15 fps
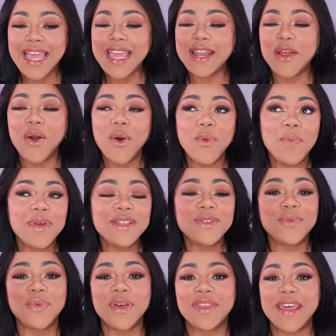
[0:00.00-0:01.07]
It
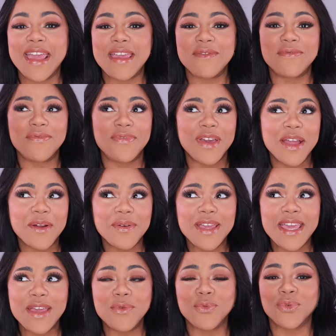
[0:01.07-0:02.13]
opens with a
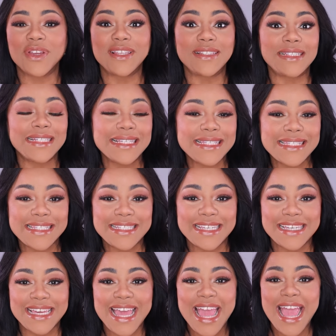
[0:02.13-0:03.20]
very
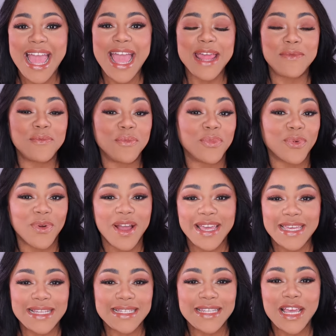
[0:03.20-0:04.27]
realistic and
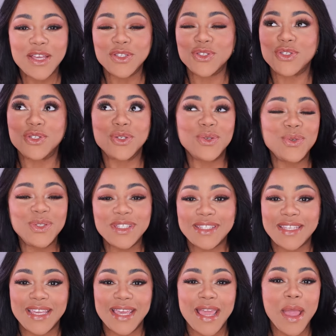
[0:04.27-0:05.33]
bright,
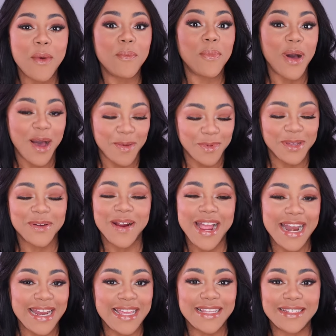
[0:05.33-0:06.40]
juicy
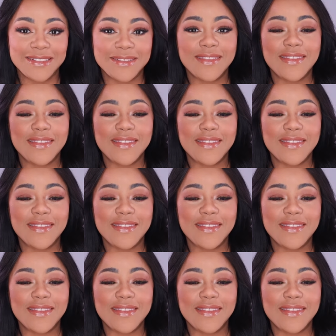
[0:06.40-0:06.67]
pomegranate.